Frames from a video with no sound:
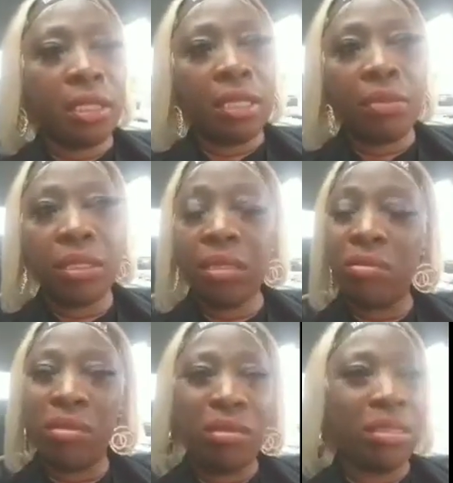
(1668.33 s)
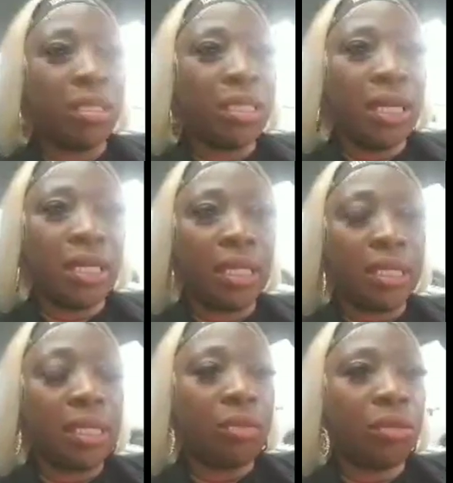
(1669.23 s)
and him said, no, nothing like
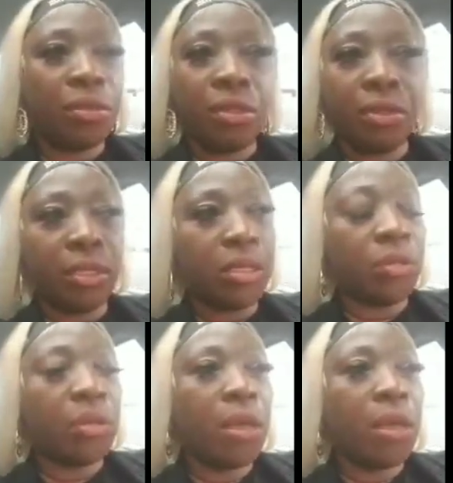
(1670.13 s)
that, and so